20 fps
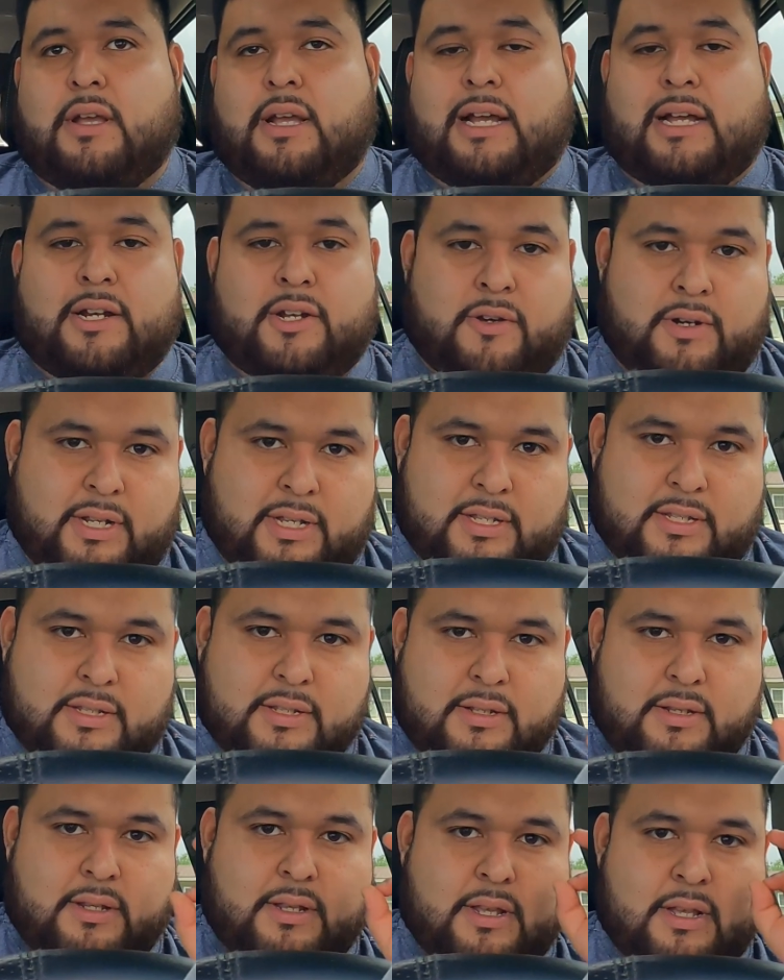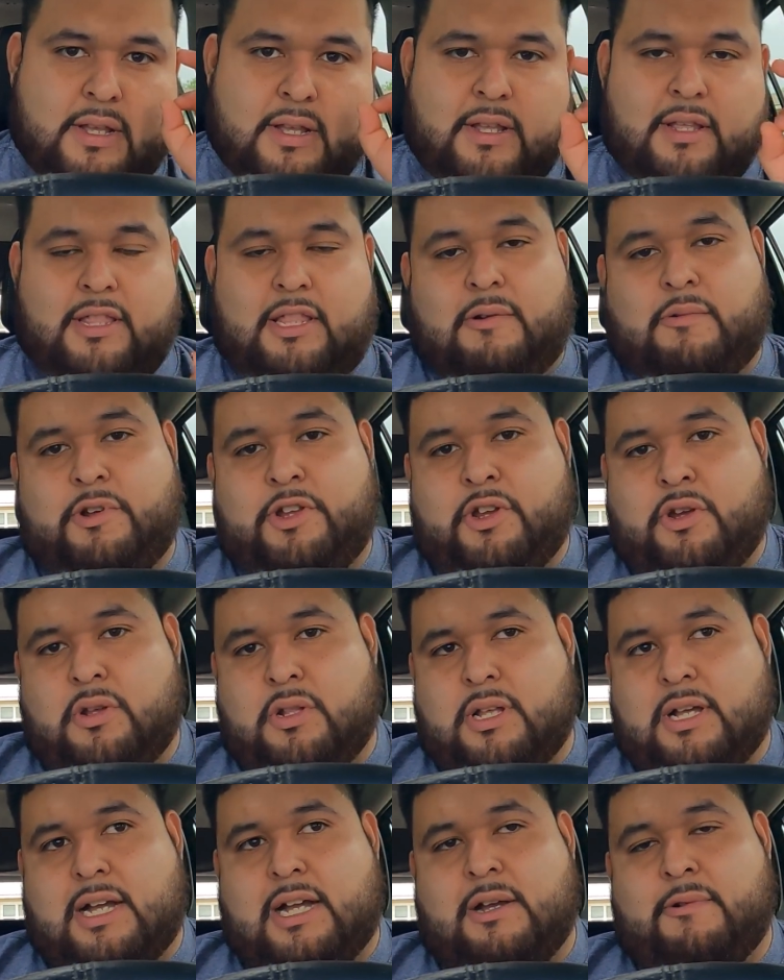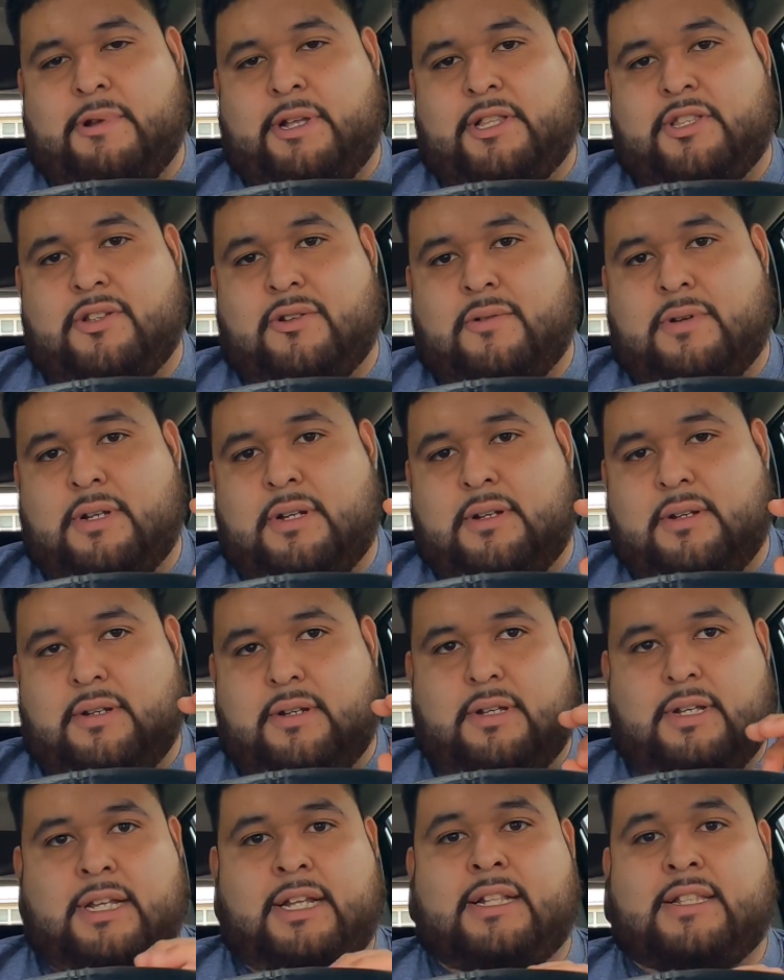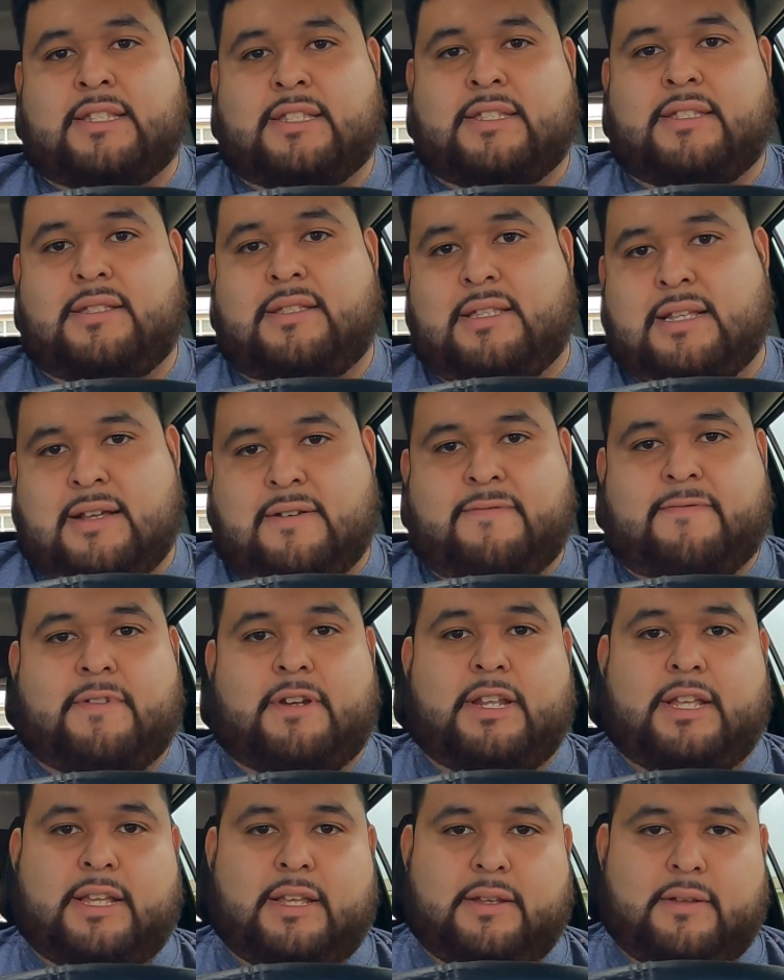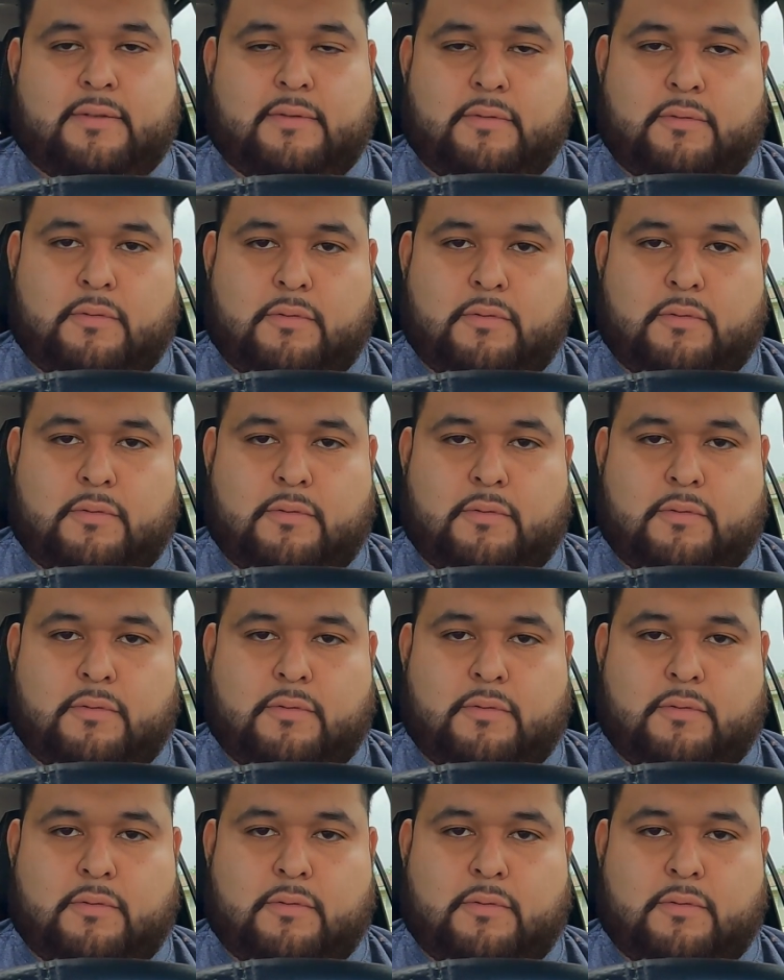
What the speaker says: I noticed that when you're on the highway towing, it's definitely